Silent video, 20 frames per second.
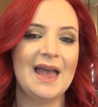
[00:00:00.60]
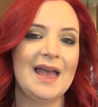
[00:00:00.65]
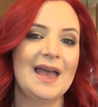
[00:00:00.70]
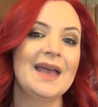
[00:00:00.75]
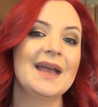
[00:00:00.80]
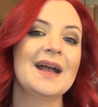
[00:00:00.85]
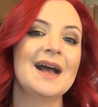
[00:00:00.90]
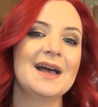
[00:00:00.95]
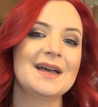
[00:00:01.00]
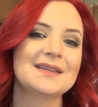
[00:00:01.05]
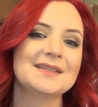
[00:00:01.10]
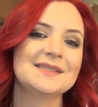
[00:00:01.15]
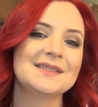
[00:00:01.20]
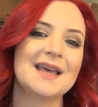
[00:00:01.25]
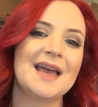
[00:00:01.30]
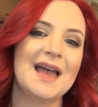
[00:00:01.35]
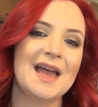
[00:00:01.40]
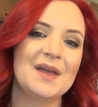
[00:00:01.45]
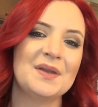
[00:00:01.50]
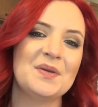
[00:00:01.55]
Hey guys,
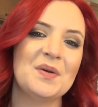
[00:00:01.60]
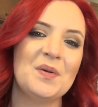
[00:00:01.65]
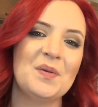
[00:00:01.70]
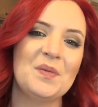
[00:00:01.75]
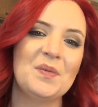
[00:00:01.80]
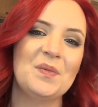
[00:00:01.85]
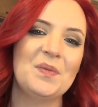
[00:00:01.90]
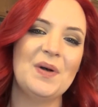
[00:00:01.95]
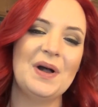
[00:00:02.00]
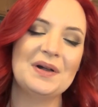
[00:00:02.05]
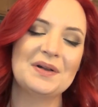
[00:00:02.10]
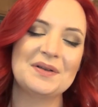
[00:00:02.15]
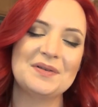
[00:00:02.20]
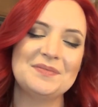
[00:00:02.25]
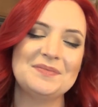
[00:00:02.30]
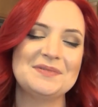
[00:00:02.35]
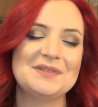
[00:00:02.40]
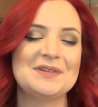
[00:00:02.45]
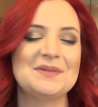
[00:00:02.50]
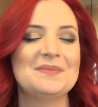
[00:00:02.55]
and
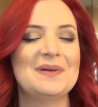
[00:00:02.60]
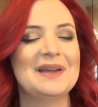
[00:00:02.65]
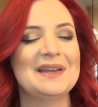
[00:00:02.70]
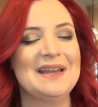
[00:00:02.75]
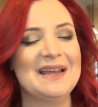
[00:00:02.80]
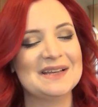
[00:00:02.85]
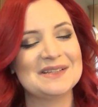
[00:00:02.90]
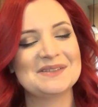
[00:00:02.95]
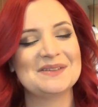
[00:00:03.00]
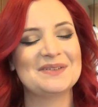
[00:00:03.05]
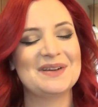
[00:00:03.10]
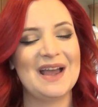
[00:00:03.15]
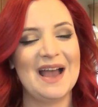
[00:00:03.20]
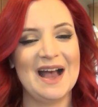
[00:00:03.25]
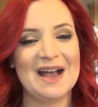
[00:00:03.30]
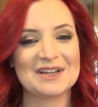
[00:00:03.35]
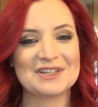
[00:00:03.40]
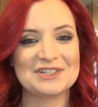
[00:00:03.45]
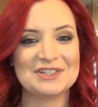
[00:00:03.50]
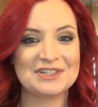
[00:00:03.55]
welcome to my next
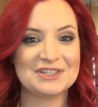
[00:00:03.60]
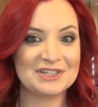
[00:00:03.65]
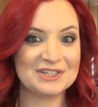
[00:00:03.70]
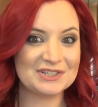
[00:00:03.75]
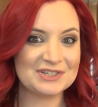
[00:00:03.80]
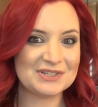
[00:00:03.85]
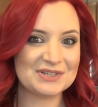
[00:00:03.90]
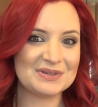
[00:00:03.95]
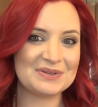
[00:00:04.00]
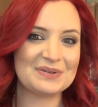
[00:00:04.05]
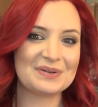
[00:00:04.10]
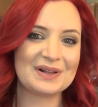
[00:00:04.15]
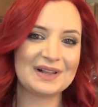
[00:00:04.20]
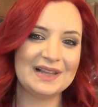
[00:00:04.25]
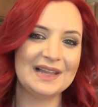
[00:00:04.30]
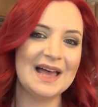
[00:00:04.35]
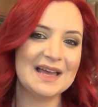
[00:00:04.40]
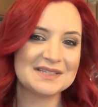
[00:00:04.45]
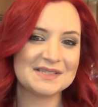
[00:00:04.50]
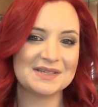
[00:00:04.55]
reaction to
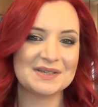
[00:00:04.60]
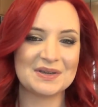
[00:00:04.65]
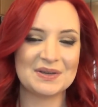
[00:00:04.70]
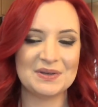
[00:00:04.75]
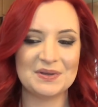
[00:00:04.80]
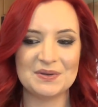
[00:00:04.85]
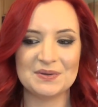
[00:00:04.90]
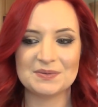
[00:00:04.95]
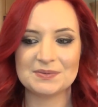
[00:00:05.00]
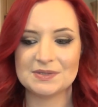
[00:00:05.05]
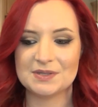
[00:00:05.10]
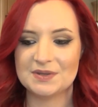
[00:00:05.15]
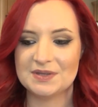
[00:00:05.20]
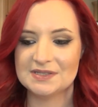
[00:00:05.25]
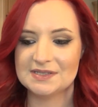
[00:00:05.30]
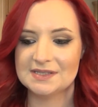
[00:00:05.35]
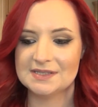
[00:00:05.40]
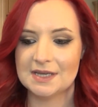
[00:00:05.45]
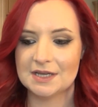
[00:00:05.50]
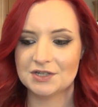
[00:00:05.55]
Classic Who. So
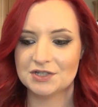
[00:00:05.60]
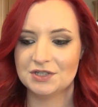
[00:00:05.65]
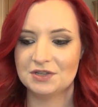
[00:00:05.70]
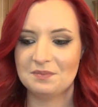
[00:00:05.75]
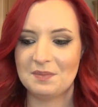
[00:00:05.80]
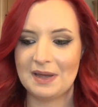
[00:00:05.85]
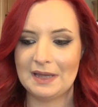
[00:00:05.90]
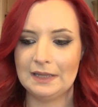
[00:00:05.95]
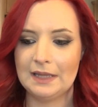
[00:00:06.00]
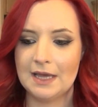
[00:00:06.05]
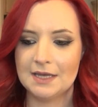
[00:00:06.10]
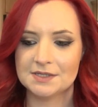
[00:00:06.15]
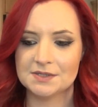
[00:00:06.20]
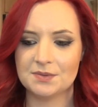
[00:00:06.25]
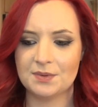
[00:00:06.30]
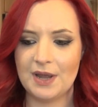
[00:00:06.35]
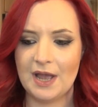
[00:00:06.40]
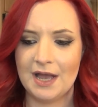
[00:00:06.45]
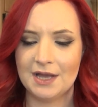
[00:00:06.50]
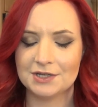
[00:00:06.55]
this is actually my
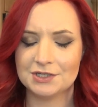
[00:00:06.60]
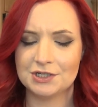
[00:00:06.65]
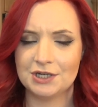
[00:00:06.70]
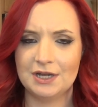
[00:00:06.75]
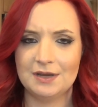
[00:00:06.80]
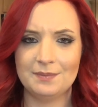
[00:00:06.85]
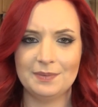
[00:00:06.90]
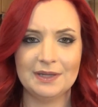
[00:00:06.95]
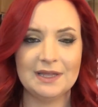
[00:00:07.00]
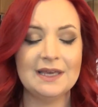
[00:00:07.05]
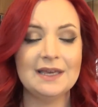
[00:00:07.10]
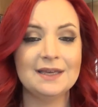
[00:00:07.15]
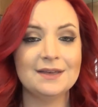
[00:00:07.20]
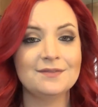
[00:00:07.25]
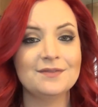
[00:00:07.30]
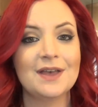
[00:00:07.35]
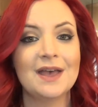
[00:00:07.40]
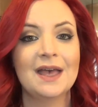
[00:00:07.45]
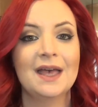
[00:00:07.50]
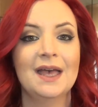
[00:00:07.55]
last reaction, I
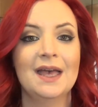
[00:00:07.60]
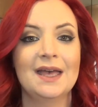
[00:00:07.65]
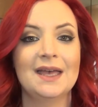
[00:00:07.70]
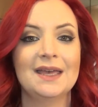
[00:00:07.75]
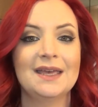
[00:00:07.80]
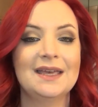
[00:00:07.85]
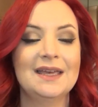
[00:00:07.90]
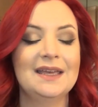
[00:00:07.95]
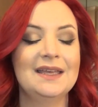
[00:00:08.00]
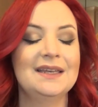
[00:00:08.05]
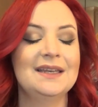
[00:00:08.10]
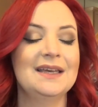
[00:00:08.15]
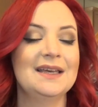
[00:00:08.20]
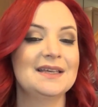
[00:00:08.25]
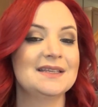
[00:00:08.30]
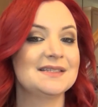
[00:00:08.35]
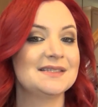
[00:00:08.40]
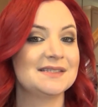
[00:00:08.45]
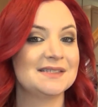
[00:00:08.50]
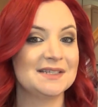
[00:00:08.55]
believe, in
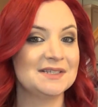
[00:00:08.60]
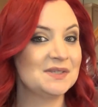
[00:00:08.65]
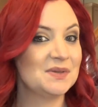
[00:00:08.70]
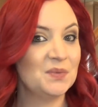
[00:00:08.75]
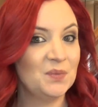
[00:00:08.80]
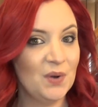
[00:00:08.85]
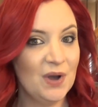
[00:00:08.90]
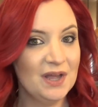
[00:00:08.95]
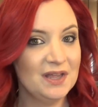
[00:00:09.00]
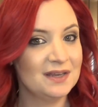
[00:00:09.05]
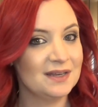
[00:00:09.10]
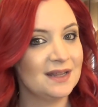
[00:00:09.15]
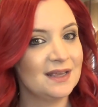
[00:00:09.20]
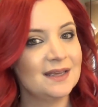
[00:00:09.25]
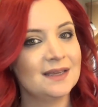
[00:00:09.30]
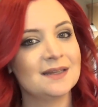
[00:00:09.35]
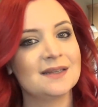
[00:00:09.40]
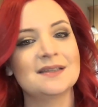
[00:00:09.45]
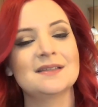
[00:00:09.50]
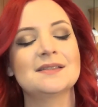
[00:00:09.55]
season one.
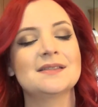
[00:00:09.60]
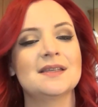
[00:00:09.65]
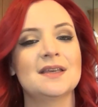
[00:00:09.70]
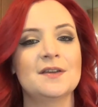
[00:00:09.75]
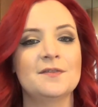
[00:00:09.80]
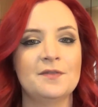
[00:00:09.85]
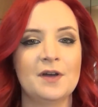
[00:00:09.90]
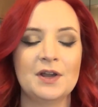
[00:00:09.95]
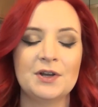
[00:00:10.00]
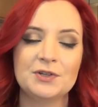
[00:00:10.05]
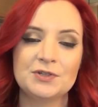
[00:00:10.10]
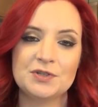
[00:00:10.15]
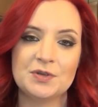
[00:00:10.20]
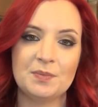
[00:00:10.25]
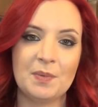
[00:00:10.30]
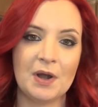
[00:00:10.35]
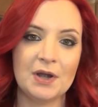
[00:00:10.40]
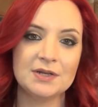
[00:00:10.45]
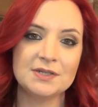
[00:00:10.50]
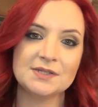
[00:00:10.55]
It is the final two
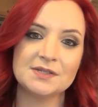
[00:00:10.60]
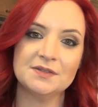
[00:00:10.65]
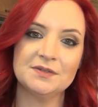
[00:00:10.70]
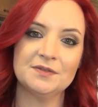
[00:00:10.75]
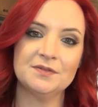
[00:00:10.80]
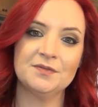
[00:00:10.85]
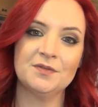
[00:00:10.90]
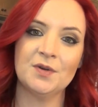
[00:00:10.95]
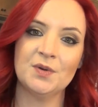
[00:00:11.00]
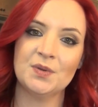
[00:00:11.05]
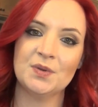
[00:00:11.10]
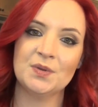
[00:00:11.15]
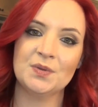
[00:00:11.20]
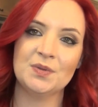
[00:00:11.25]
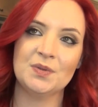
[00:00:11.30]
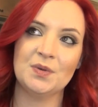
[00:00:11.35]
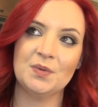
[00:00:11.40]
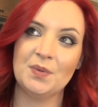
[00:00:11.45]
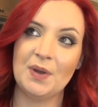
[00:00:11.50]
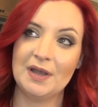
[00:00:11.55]
parts of
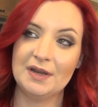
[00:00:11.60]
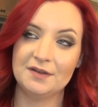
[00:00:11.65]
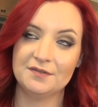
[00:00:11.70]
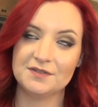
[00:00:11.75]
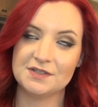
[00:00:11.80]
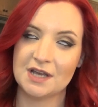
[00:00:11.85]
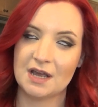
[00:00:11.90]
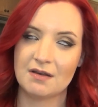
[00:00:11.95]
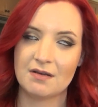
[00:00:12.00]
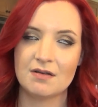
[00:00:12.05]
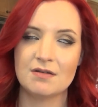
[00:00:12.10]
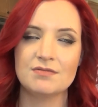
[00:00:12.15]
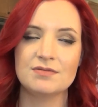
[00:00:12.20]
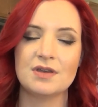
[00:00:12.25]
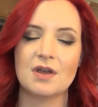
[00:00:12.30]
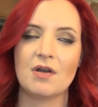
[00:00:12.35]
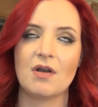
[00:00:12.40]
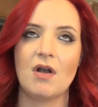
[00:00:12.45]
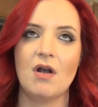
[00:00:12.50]
The Reign of Terror.